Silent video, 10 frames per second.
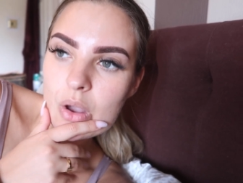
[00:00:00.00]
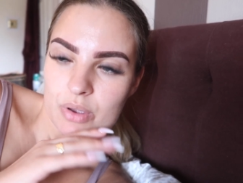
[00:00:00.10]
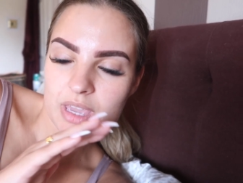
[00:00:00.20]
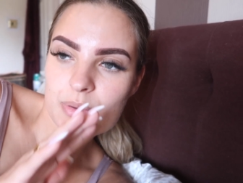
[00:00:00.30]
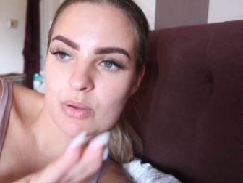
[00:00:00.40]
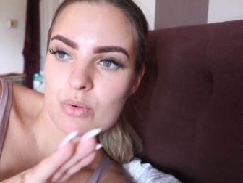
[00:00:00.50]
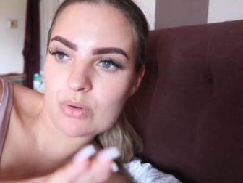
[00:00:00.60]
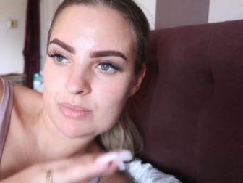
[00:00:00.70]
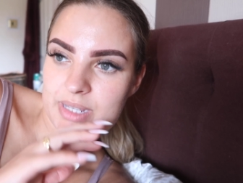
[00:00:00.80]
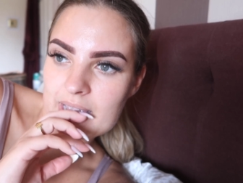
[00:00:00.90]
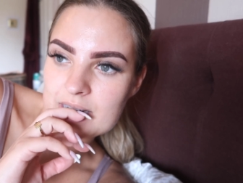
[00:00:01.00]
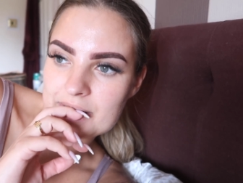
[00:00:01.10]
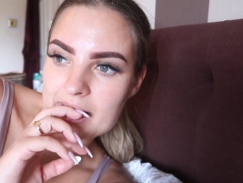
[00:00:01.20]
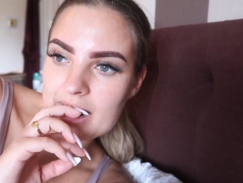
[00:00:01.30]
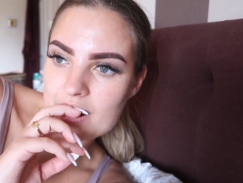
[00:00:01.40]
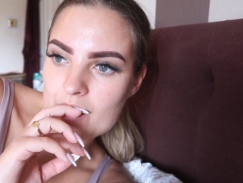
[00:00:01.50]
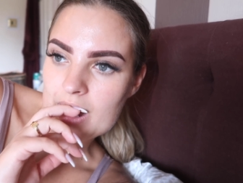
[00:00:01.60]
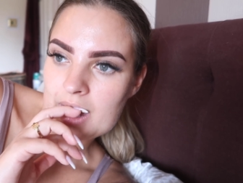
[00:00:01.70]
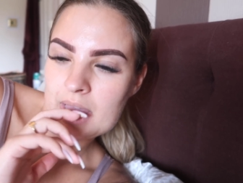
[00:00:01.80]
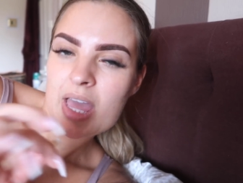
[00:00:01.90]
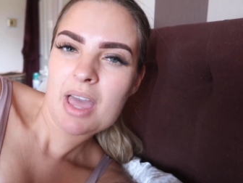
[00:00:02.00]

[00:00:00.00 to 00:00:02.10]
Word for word: I'll keep you all updated on that anyway.